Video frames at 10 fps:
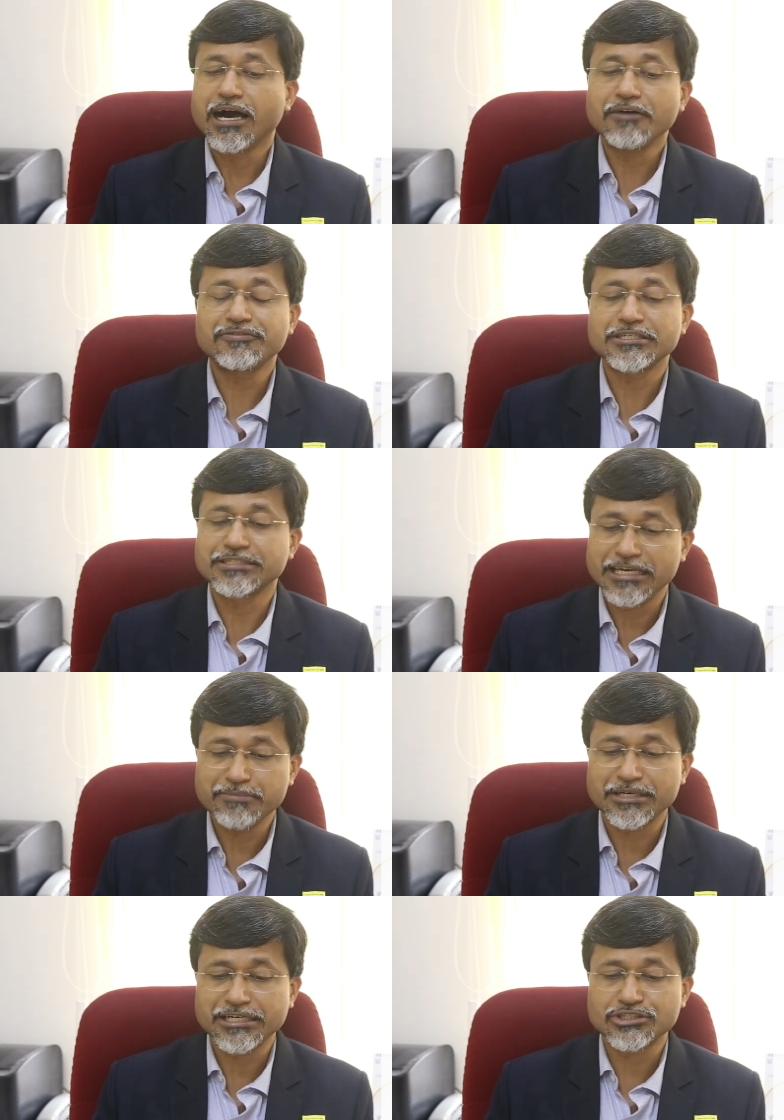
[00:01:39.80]
After
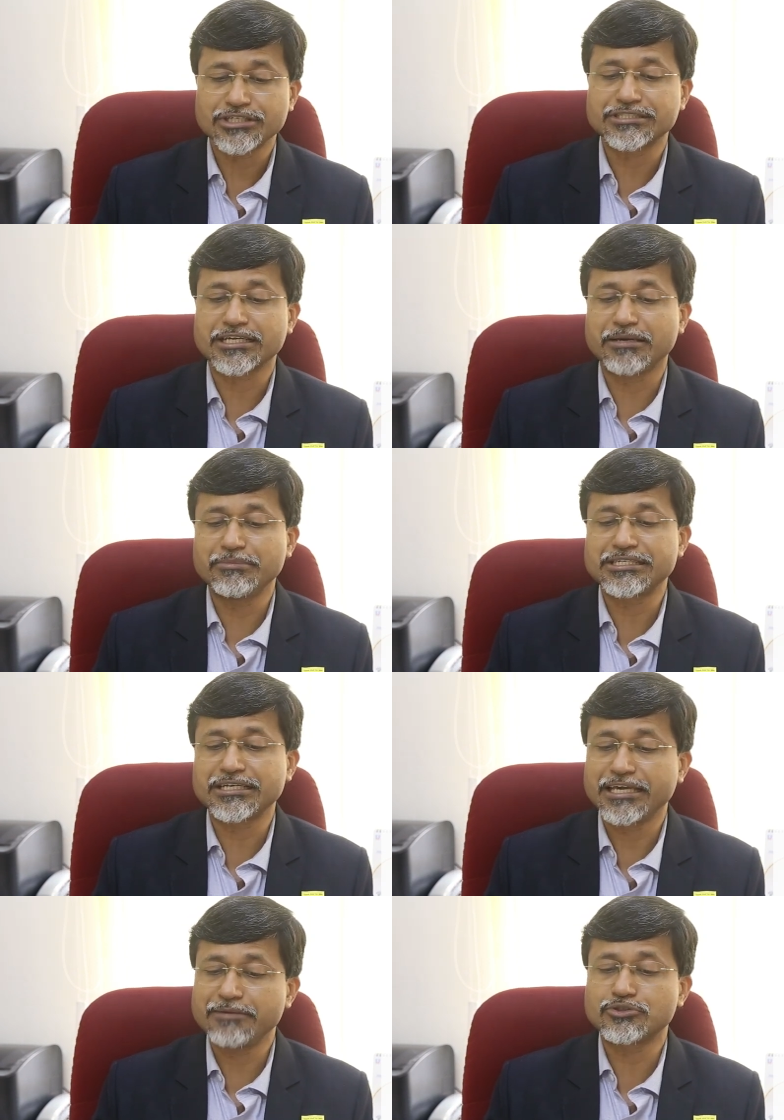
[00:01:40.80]
deliberations, the
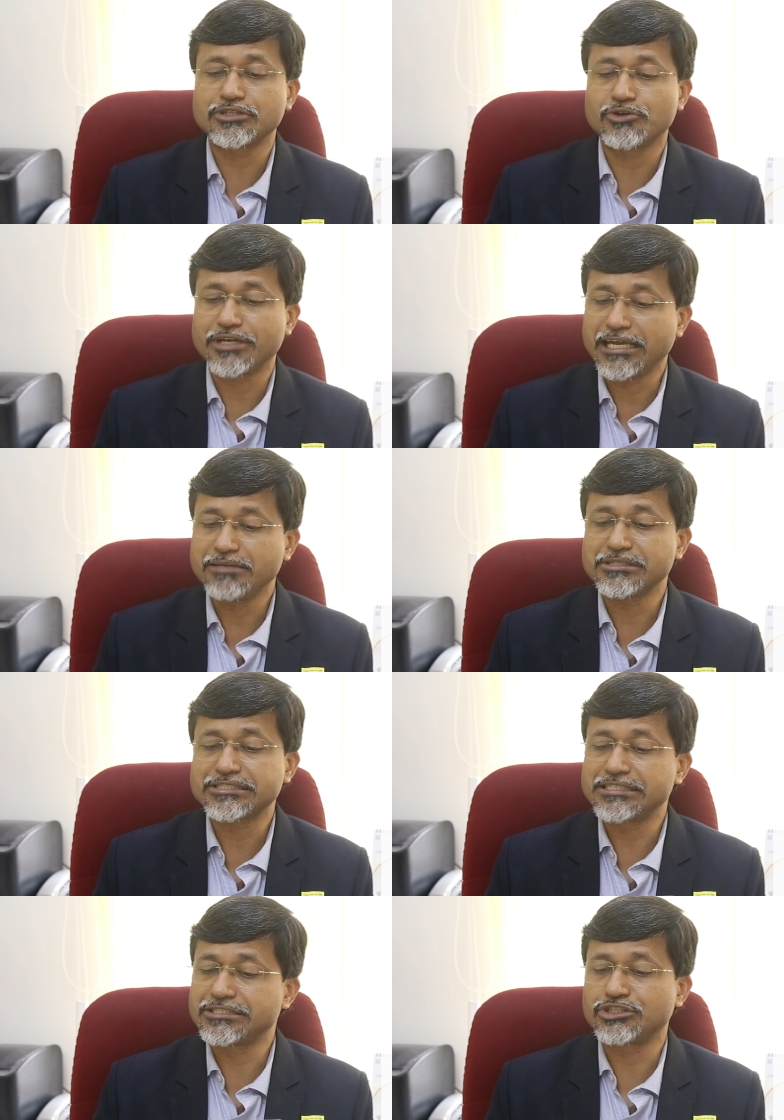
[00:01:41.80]
committee came to the
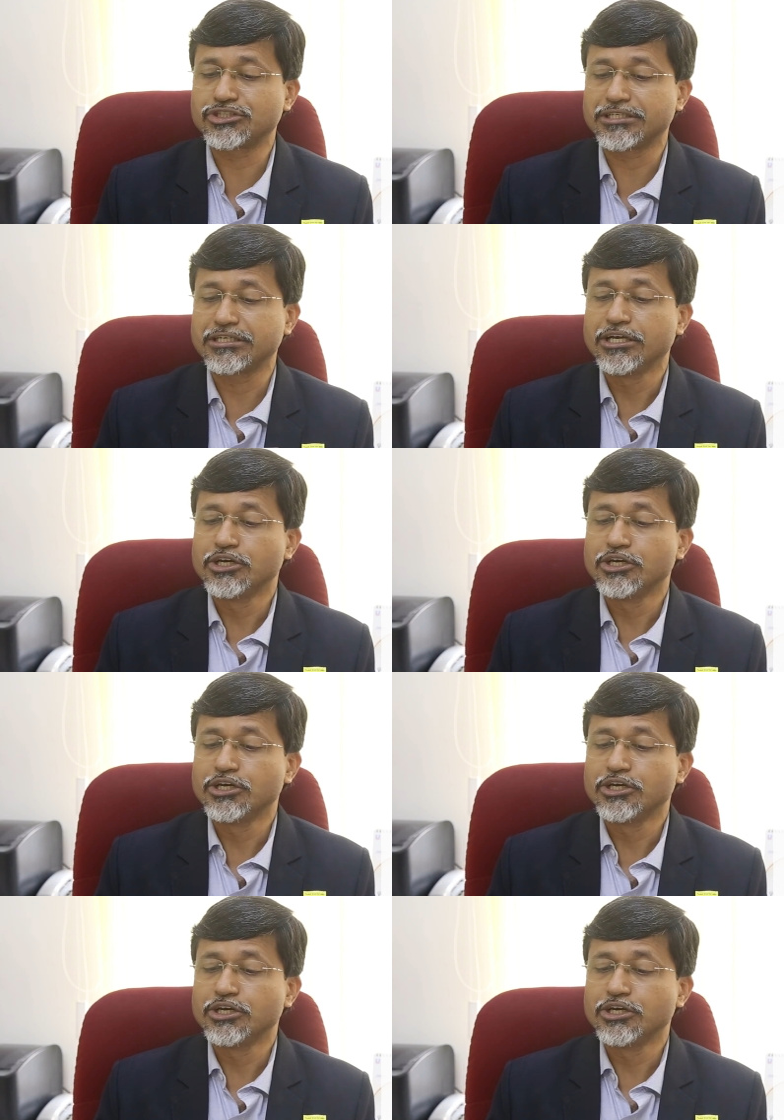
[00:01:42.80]
unanimous decision